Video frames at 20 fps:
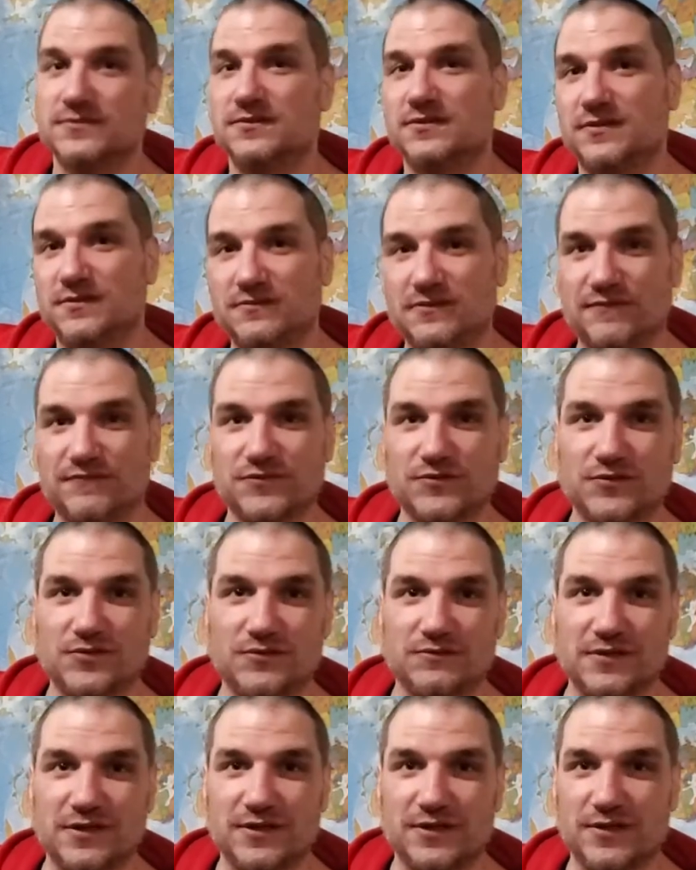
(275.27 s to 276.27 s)
I'll never go out
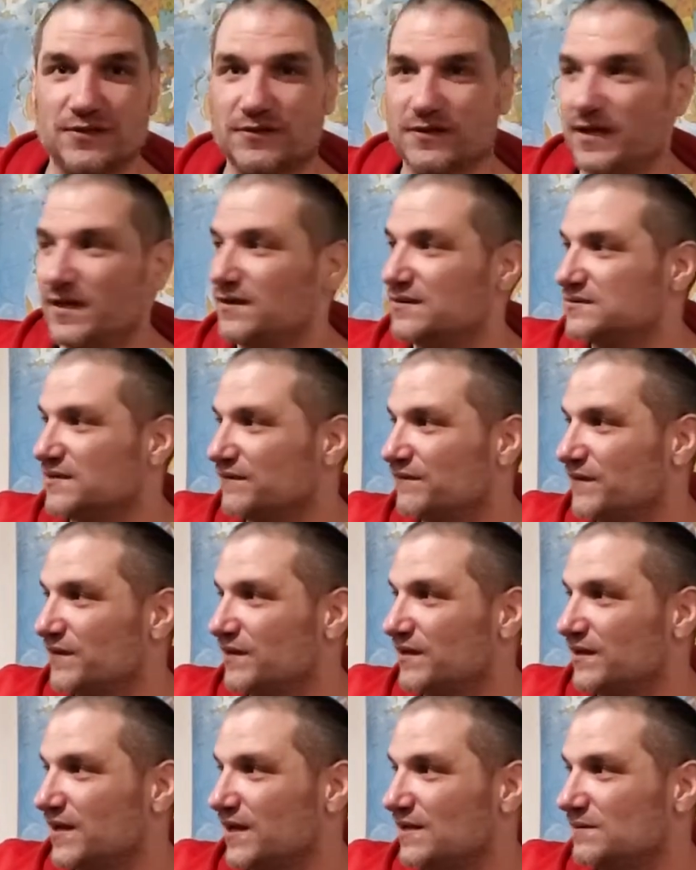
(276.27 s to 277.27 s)
in that yard again because I felt like
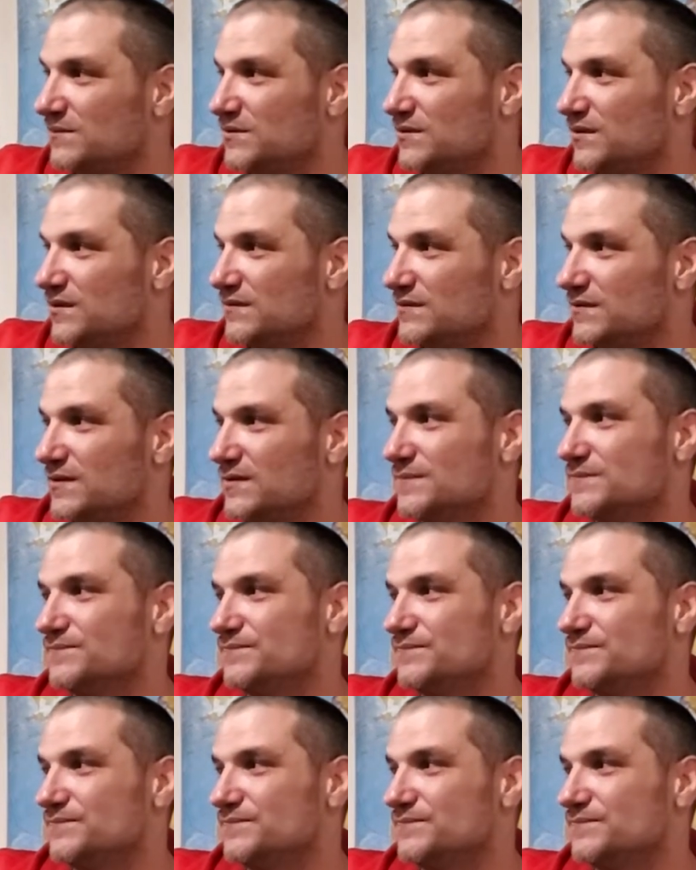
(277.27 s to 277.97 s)
an animal out there.